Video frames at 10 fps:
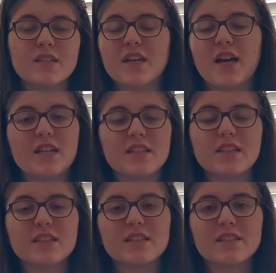
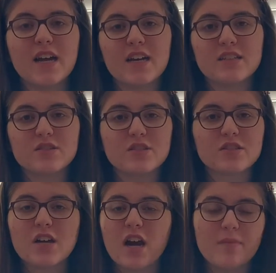anything like that. You can
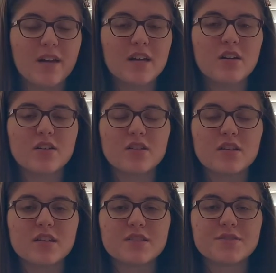comment on the
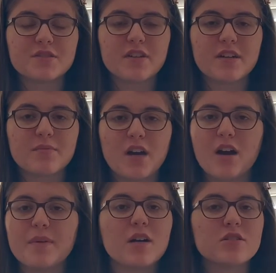Instagram,
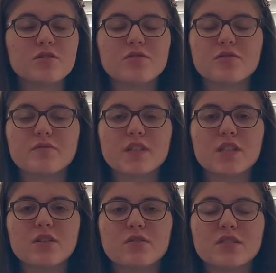comment on YouTube
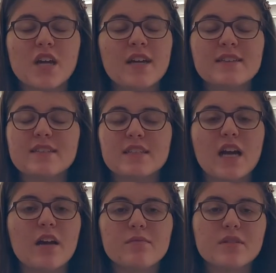videos,
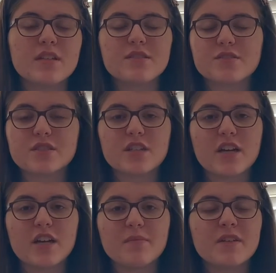DM the
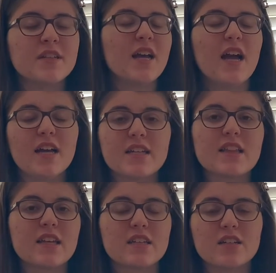Instagram,
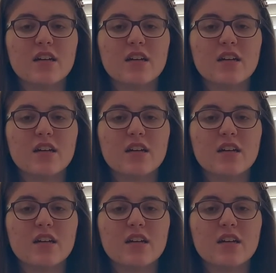anything.